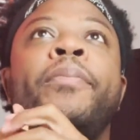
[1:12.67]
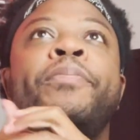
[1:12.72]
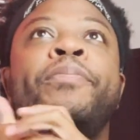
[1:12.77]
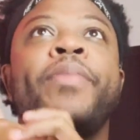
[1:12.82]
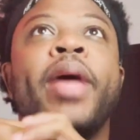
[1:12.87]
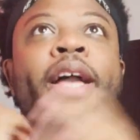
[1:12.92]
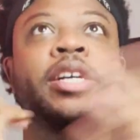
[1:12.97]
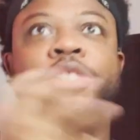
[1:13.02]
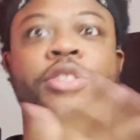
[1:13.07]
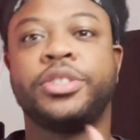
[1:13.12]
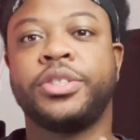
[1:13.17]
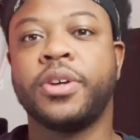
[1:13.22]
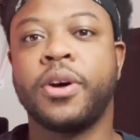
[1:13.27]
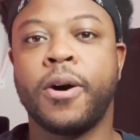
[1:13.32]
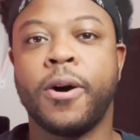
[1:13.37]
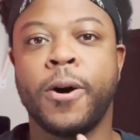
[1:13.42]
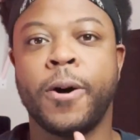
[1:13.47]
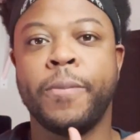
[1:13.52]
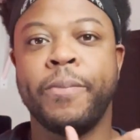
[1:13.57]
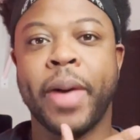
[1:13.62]
as you
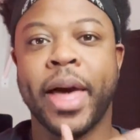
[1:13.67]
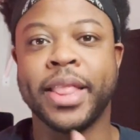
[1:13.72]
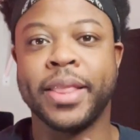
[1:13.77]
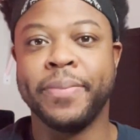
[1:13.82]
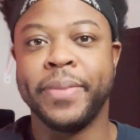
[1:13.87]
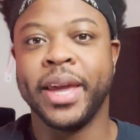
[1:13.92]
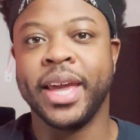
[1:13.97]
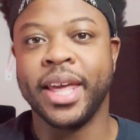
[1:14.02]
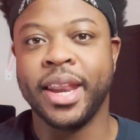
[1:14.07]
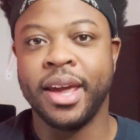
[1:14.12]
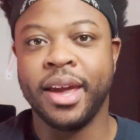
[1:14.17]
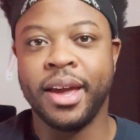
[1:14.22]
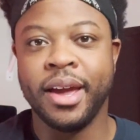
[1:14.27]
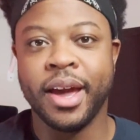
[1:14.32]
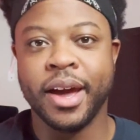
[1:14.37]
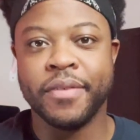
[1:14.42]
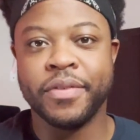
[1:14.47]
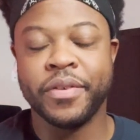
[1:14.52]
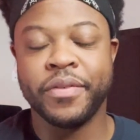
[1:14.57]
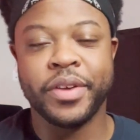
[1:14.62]
saw at the beginning
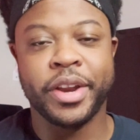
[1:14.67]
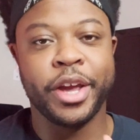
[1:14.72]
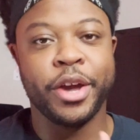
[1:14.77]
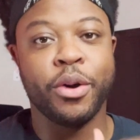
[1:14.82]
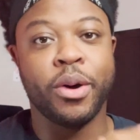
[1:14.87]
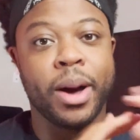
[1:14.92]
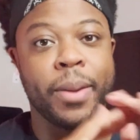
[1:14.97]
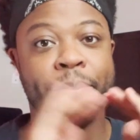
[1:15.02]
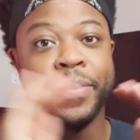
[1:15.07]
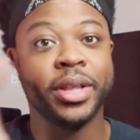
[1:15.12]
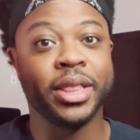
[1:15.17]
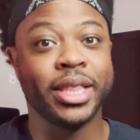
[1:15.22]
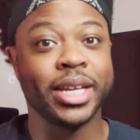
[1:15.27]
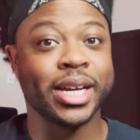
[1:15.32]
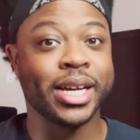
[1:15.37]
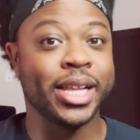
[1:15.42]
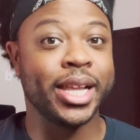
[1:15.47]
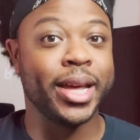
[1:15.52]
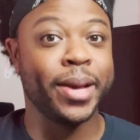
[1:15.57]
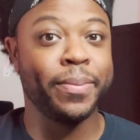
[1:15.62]
of the video, I put the
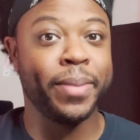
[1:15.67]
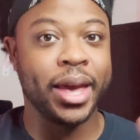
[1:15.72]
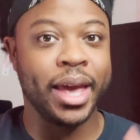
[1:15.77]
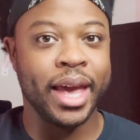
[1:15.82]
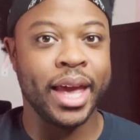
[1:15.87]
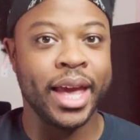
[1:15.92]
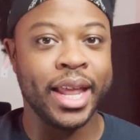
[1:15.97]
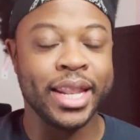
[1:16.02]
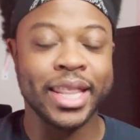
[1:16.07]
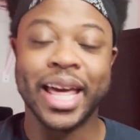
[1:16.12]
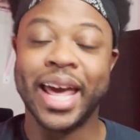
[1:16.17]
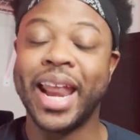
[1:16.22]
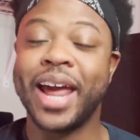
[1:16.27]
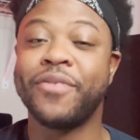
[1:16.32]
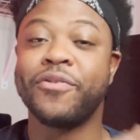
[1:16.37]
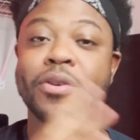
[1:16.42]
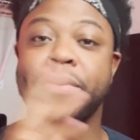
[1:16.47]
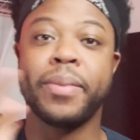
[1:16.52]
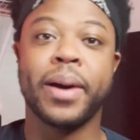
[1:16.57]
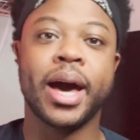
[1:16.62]
clip in that
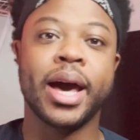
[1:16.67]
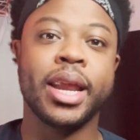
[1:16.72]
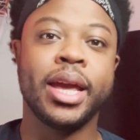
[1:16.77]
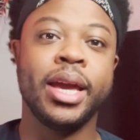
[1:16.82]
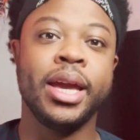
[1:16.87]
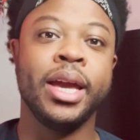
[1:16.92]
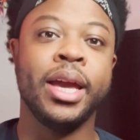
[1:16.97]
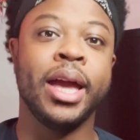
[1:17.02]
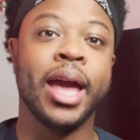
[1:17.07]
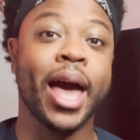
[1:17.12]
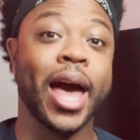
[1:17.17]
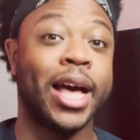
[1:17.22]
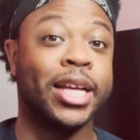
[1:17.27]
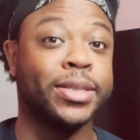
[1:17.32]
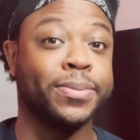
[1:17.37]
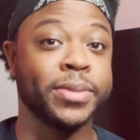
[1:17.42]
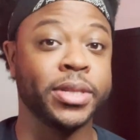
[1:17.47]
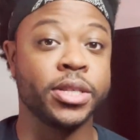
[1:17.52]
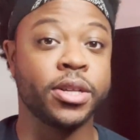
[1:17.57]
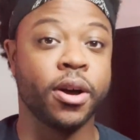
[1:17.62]
everybody has
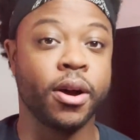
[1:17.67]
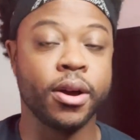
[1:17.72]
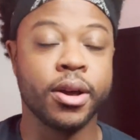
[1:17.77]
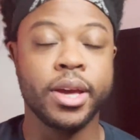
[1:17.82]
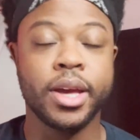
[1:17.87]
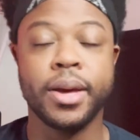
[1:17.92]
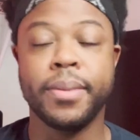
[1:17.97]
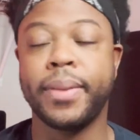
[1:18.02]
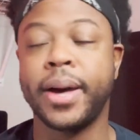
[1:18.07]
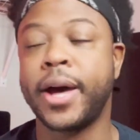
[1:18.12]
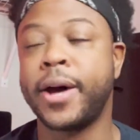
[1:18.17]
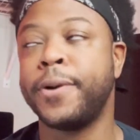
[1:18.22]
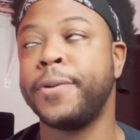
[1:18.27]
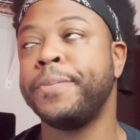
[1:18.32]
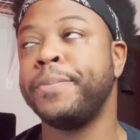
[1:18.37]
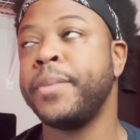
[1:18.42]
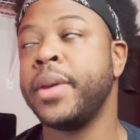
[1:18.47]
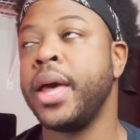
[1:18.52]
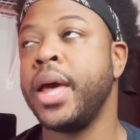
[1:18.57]
been talking about.